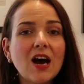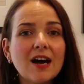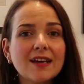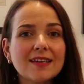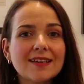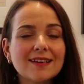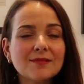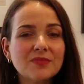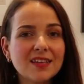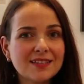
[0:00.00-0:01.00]
Hi,
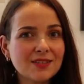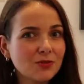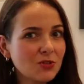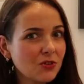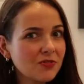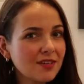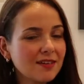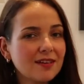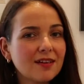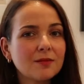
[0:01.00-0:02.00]
I'm Daisy
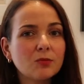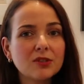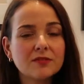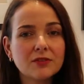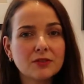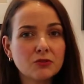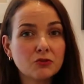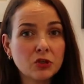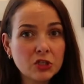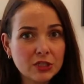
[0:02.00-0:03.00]
Ilchovska. I'm one of the
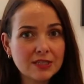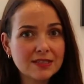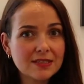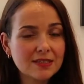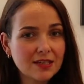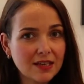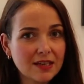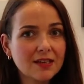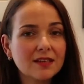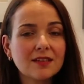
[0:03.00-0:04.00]
nutritionists
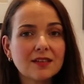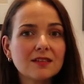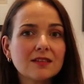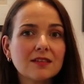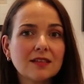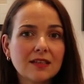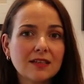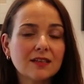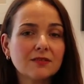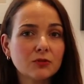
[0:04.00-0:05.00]
here at the London
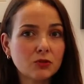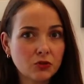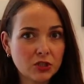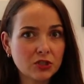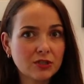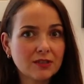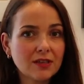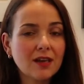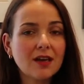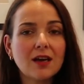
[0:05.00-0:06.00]
Clinic of
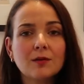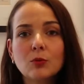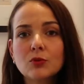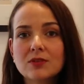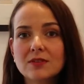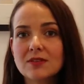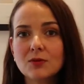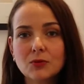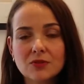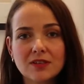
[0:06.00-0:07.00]
Nutrition. I'm also the
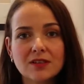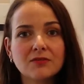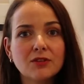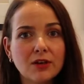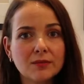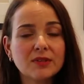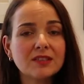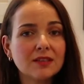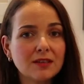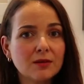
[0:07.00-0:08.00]
author of Lyme
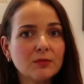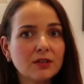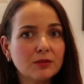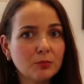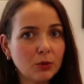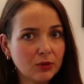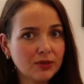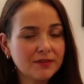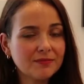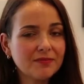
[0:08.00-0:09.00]
in the Limelight book.